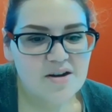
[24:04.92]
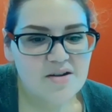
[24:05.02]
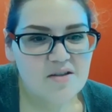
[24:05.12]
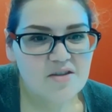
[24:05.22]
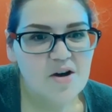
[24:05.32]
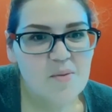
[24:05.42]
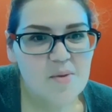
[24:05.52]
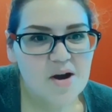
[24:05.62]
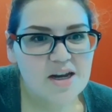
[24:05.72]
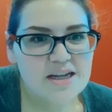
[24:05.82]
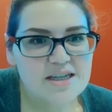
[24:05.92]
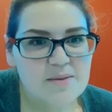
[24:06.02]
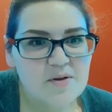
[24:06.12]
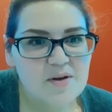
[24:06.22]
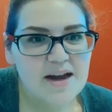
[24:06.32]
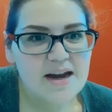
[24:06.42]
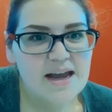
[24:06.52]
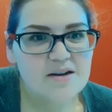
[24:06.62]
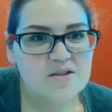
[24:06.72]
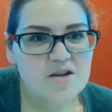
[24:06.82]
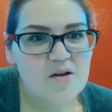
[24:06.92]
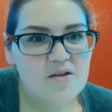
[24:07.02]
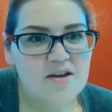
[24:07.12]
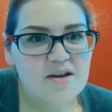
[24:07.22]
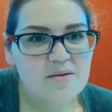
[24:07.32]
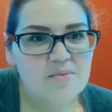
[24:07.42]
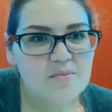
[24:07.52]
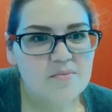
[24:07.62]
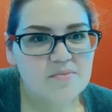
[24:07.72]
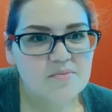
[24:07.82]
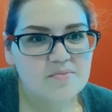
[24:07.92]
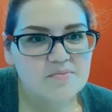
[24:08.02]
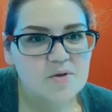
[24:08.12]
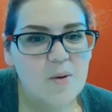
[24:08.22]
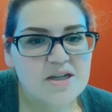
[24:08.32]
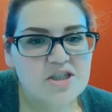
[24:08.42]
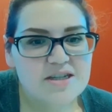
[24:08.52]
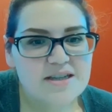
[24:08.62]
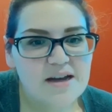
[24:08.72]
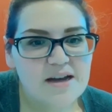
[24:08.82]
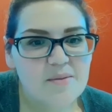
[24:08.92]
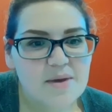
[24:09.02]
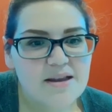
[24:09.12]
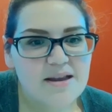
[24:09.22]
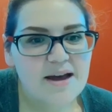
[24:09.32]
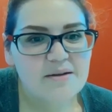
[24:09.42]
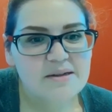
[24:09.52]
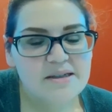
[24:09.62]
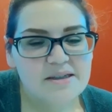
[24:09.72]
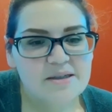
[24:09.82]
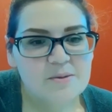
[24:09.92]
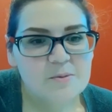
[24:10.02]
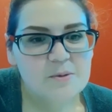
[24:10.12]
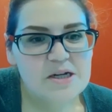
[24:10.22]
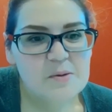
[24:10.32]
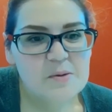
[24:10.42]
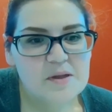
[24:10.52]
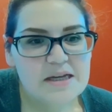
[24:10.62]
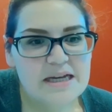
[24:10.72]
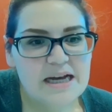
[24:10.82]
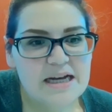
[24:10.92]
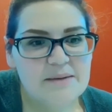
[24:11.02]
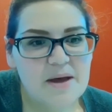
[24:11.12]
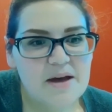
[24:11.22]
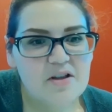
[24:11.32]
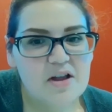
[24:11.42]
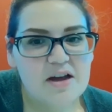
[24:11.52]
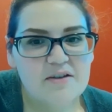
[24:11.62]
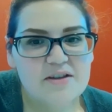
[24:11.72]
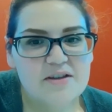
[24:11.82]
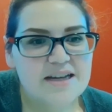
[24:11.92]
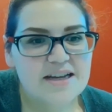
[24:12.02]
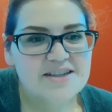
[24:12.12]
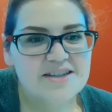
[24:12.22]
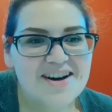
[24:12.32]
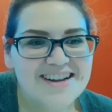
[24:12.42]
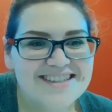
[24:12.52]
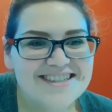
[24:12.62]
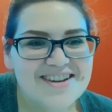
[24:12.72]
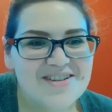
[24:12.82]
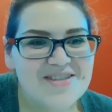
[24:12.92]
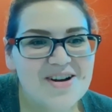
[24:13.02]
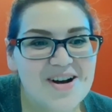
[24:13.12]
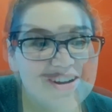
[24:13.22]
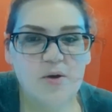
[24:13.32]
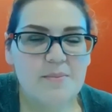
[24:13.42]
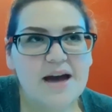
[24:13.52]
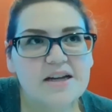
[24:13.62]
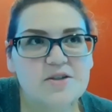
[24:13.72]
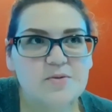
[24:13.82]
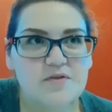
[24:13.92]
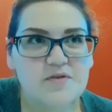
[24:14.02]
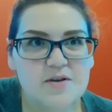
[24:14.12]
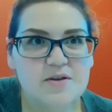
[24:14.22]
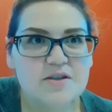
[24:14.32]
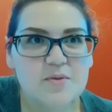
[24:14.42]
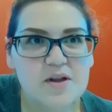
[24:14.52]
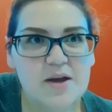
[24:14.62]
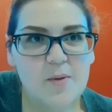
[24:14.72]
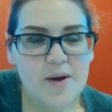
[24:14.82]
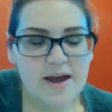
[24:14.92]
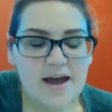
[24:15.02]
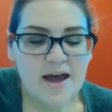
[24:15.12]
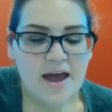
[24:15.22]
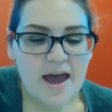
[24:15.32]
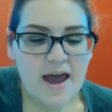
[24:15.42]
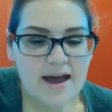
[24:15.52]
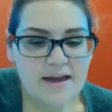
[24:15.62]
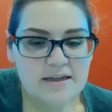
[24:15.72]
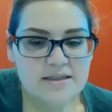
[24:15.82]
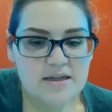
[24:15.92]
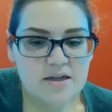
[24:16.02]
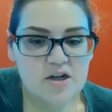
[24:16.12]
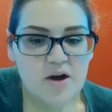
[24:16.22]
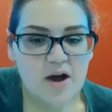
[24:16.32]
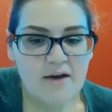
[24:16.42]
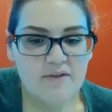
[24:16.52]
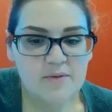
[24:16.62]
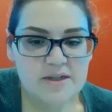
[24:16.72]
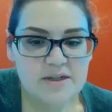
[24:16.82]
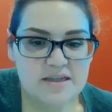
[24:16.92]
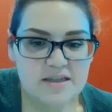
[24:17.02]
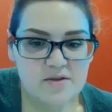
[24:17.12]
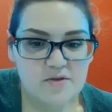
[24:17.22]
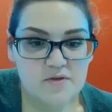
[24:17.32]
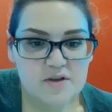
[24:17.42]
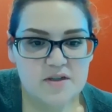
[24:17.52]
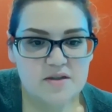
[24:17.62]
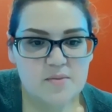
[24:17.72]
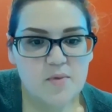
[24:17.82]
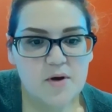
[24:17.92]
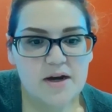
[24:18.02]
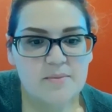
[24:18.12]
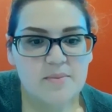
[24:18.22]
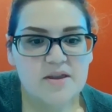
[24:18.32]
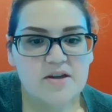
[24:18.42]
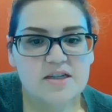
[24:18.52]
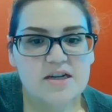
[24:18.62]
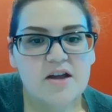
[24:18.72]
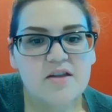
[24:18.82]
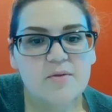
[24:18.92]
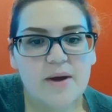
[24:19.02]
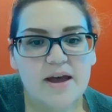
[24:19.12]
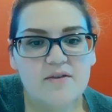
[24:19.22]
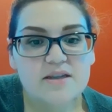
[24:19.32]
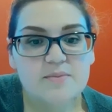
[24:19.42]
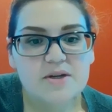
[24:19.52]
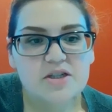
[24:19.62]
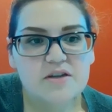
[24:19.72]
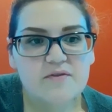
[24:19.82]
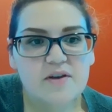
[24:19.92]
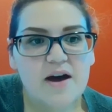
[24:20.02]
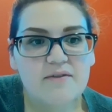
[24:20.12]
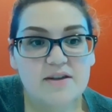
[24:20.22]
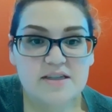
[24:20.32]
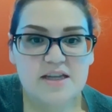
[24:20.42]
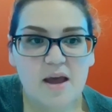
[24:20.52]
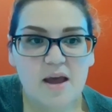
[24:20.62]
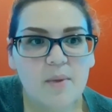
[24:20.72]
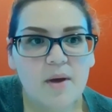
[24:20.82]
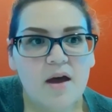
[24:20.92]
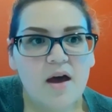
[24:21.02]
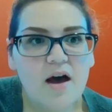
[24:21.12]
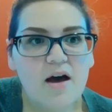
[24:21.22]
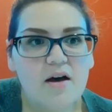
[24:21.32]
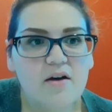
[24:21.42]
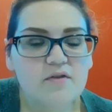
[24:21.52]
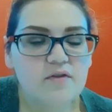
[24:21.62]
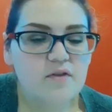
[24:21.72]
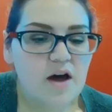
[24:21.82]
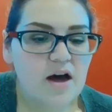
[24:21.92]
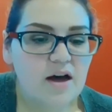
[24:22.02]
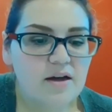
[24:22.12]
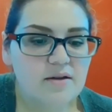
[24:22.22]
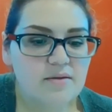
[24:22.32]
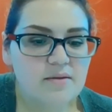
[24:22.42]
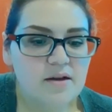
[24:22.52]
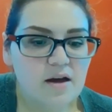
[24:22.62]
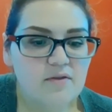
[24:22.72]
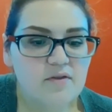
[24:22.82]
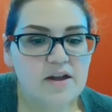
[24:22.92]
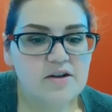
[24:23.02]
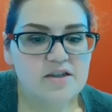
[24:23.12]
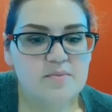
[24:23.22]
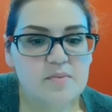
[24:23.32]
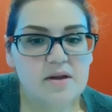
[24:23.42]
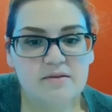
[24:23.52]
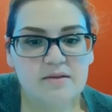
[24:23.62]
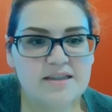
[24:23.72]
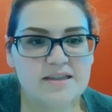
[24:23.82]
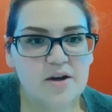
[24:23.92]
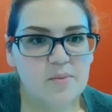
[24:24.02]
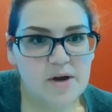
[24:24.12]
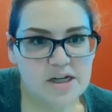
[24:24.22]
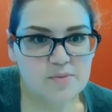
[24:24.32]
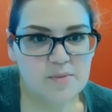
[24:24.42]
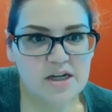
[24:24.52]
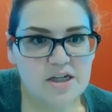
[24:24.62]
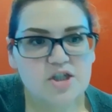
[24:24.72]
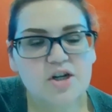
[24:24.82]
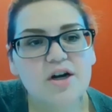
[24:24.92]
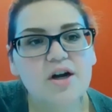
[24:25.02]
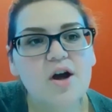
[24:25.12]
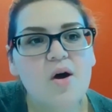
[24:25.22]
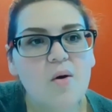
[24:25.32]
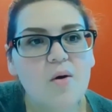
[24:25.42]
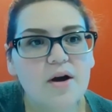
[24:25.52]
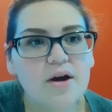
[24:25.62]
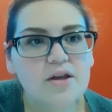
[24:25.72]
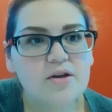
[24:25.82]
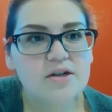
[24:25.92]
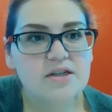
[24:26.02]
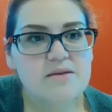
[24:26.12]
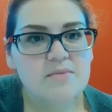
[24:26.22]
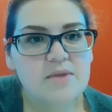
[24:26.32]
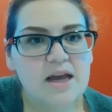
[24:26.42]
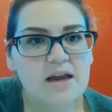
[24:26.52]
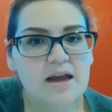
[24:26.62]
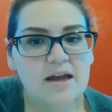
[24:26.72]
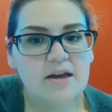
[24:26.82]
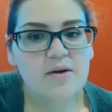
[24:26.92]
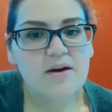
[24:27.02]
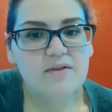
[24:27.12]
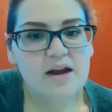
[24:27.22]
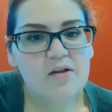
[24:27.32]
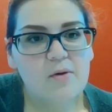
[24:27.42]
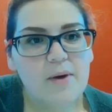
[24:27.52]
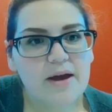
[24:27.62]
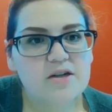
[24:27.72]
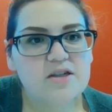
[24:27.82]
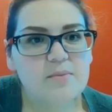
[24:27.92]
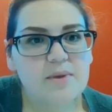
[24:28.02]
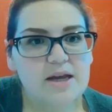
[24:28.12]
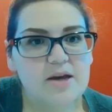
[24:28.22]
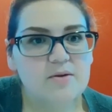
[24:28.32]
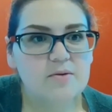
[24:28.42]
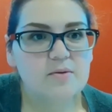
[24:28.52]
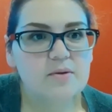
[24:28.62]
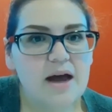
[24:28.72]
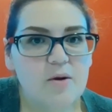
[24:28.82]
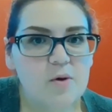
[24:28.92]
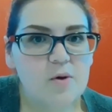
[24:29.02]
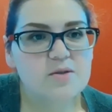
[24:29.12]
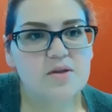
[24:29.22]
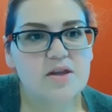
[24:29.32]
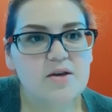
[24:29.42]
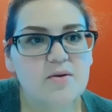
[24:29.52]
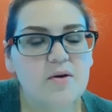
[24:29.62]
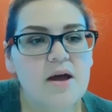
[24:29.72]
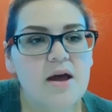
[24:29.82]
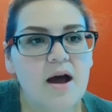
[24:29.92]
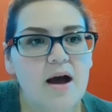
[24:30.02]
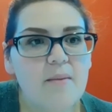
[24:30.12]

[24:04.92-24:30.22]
They're the co-marketing team who kind of handles all the questions that come in that we don't really have a lot of insight on. So they're kind of going back to reviews really quick. And, having recency of reviews is important, but there's another way, especially if you have a team of lenders, and let's say you're a branch manager or you're a team lead and you have an LOA or somebody who kind of works with you,